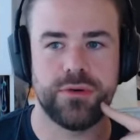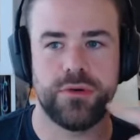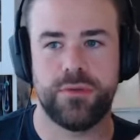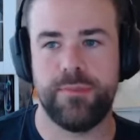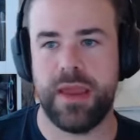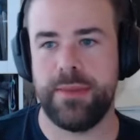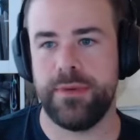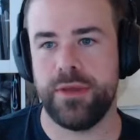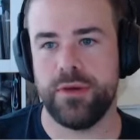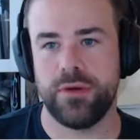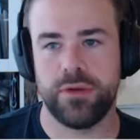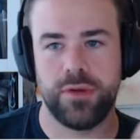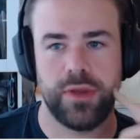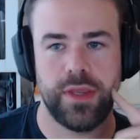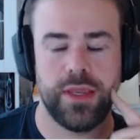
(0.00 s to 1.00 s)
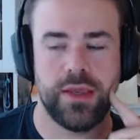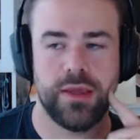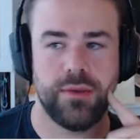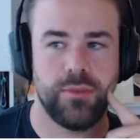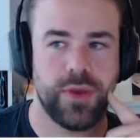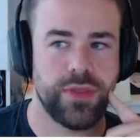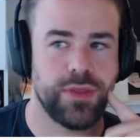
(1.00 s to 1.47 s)
or maybe you're looking
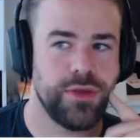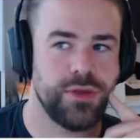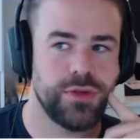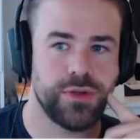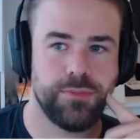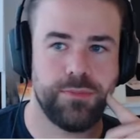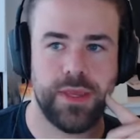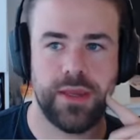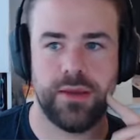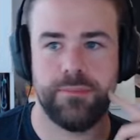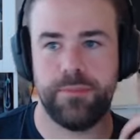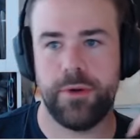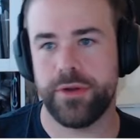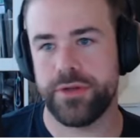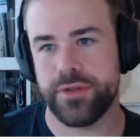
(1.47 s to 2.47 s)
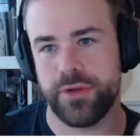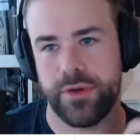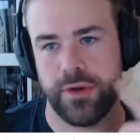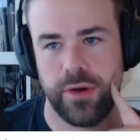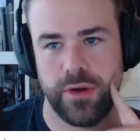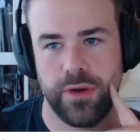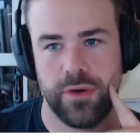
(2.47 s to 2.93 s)
at whether you should pick Bont or
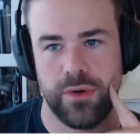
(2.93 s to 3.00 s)
not,